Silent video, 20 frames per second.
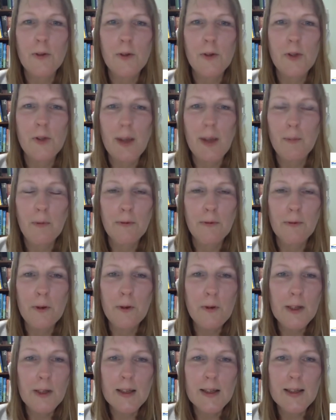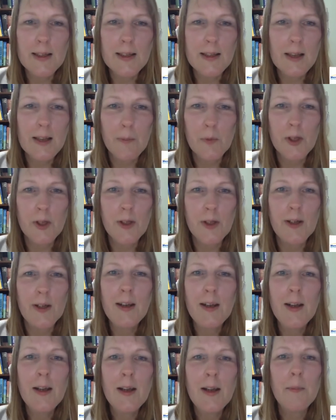GM food
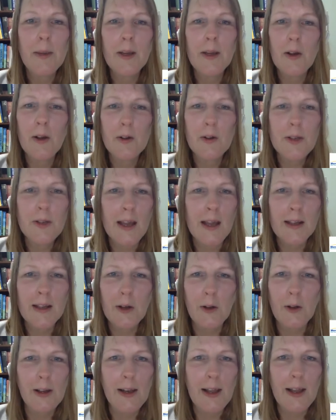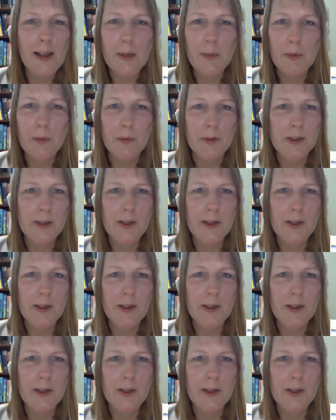consumption because they're not labeled.